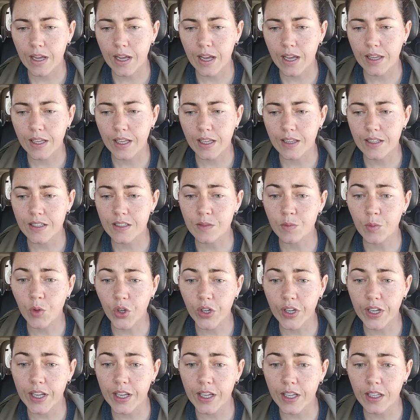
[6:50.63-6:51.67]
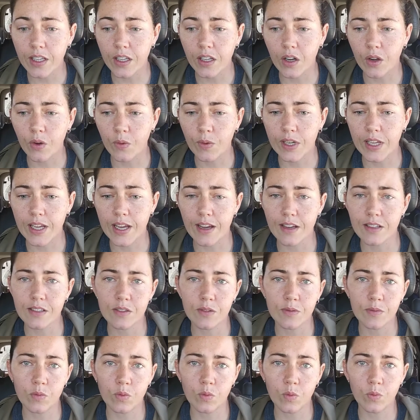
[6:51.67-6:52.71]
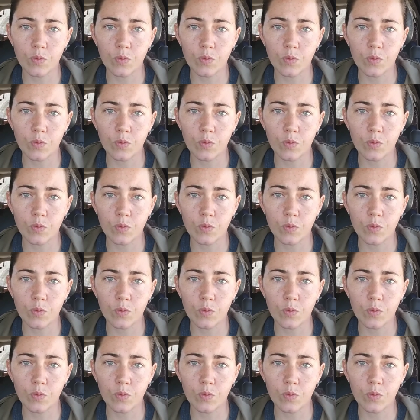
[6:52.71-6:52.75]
And then this morning, you know, when he asked